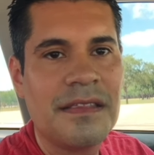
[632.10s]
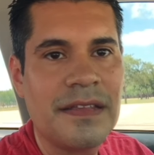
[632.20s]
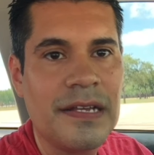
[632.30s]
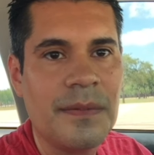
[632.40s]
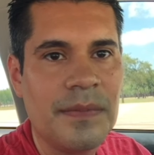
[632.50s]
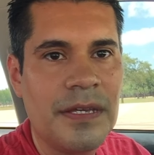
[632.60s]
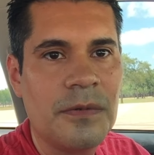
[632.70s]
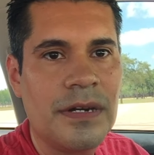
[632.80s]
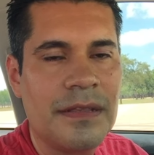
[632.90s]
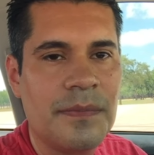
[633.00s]
tell me
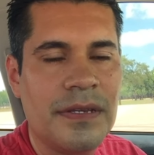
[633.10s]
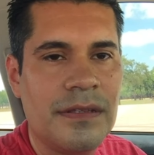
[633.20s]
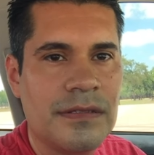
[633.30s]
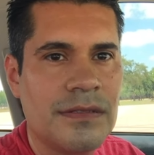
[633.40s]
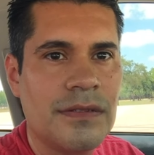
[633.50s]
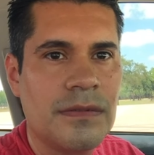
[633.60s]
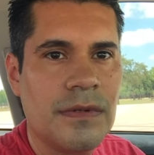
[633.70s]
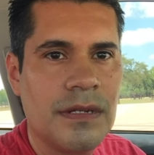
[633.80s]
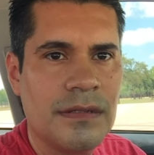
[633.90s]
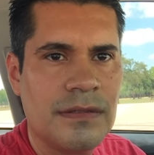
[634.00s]
what videos do you
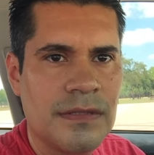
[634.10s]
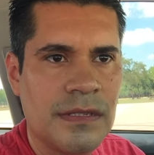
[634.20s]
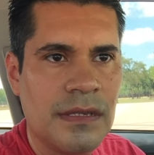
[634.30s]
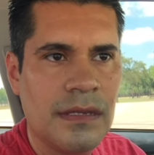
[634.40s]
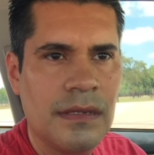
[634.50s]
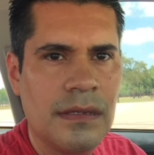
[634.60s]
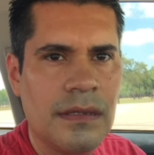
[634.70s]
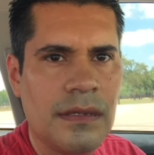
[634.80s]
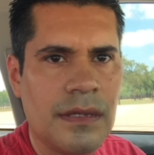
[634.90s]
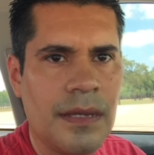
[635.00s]
want to see.
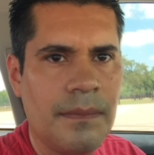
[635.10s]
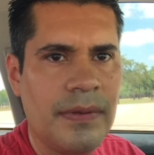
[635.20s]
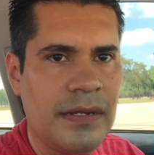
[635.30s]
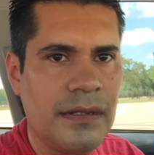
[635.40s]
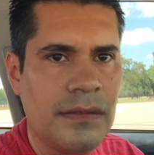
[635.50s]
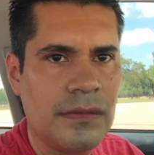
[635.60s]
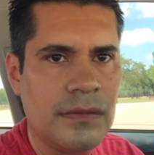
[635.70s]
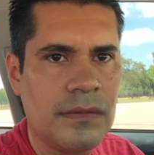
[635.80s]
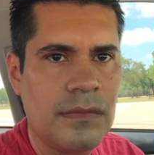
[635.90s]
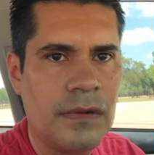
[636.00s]
I'm planning to
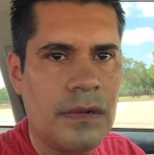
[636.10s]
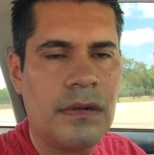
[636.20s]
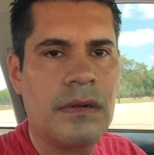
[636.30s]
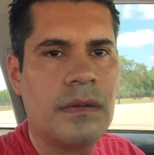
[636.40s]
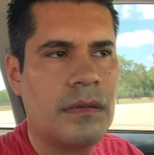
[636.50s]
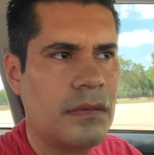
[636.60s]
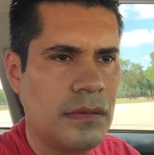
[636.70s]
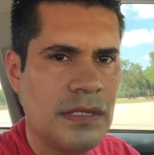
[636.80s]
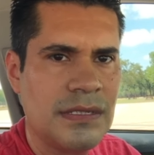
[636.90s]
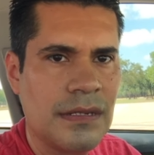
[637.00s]
do more
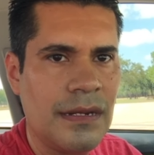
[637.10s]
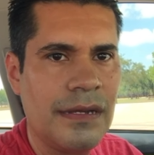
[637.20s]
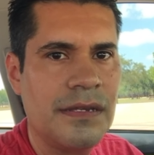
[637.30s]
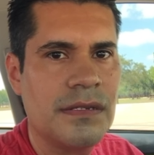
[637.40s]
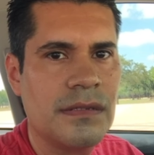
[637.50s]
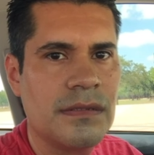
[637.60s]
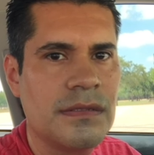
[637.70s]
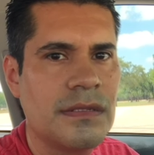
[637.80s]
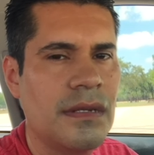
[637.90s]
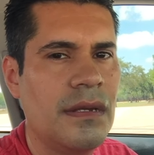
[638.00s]

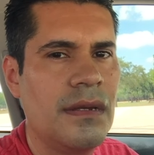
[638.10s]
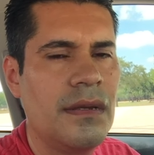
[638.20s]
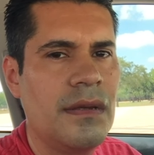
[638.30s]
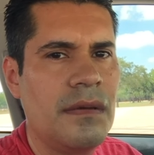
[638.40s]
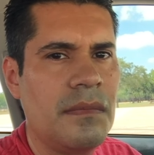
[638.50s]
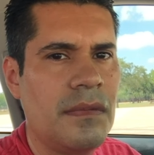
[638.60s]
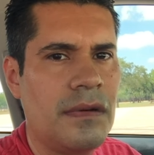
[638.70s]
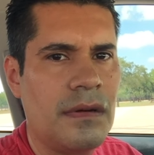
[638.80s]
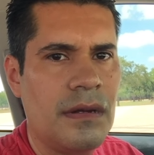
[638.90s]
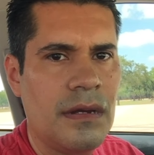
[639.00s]
installations,
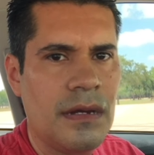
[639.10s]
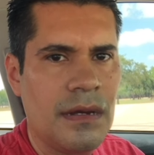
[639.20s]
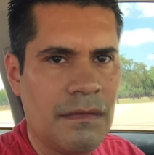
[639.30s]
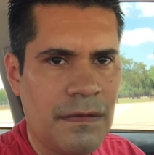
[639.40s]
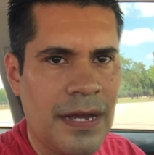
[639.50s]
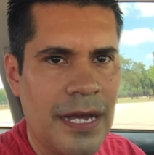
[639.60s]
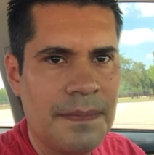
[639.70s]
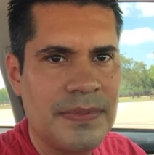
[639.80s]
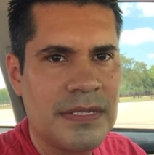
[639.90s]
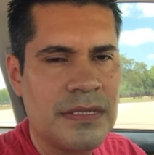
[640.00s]
more uh,
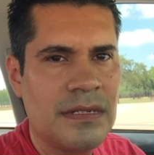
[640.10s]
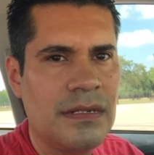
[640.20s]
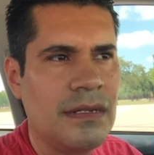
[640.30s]
wraps,